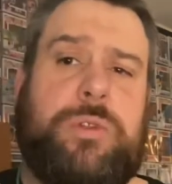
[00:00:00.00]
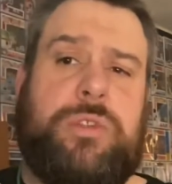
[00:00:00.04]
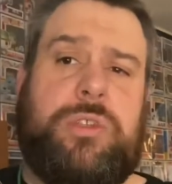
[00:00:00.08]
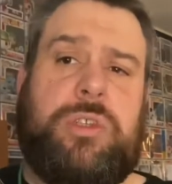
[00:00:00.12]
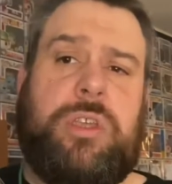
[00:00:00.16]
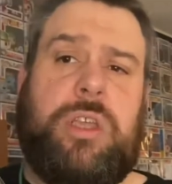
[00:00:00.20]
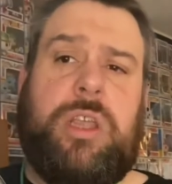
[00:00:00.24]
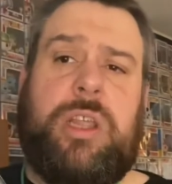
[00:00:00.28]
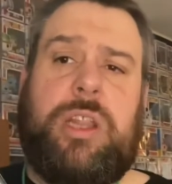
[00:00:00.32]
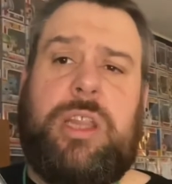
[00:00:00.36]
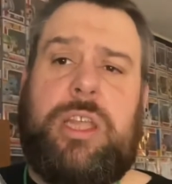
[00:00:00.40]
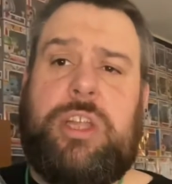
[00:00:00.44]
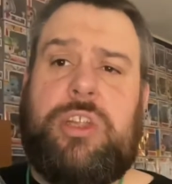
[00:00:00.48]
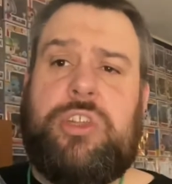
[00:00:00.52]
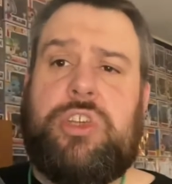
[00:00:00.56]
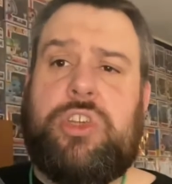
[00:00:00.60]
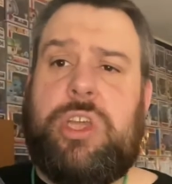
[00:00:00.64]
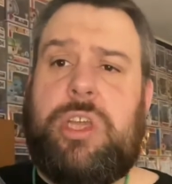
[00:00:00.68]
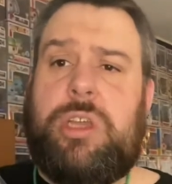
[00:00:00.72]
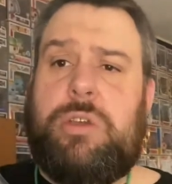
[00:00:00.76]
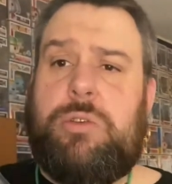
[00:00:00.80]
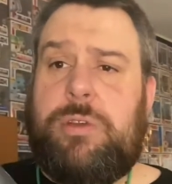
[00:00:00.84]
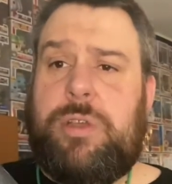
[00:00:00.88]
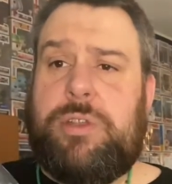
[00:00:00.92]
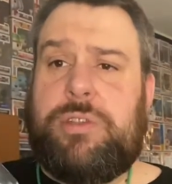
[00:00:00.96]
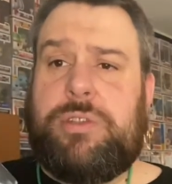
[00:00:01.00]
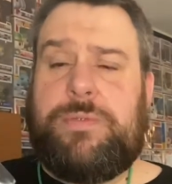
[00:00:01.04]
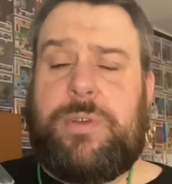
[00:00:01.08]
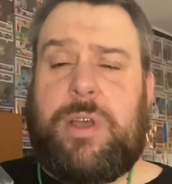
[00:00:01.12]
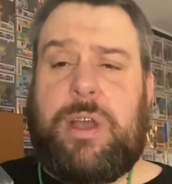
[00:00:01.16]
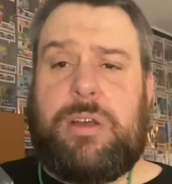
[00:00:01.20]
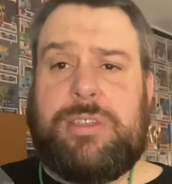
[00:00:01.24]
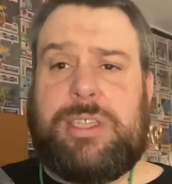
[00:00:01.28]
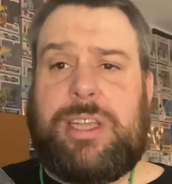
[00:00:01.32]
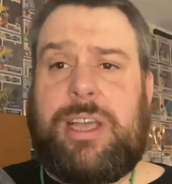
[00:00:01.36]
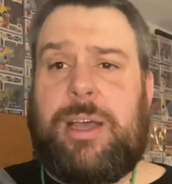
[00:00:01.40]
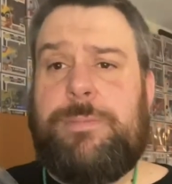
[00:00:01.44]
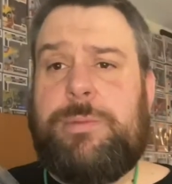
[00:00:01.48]
certainly due, as
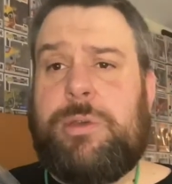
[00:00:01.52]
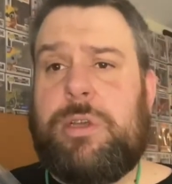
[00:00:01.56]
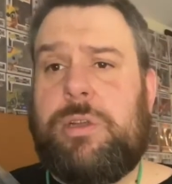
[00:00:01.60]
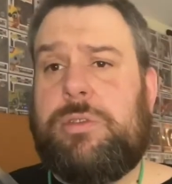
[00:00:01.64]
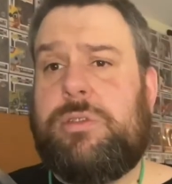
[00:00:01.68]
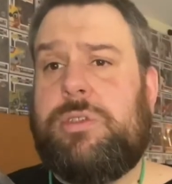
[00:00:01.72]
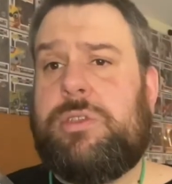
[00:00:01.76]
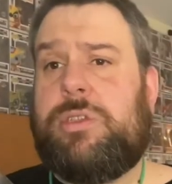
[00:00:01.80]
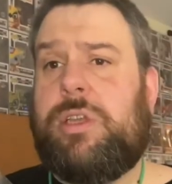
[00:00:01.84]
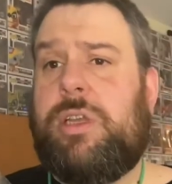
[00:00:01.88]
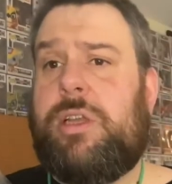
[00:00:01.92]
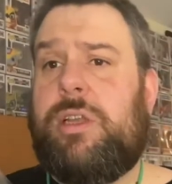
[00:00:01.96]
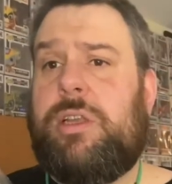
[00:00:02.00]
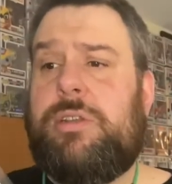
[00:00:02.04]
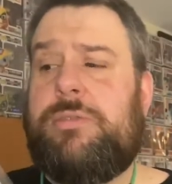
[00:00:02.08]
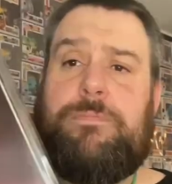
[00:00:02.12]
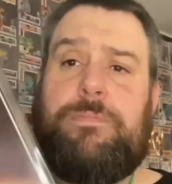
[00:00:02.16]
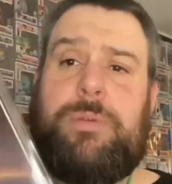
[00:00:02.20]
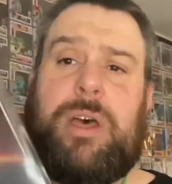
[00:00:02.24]
far as I'm concerned,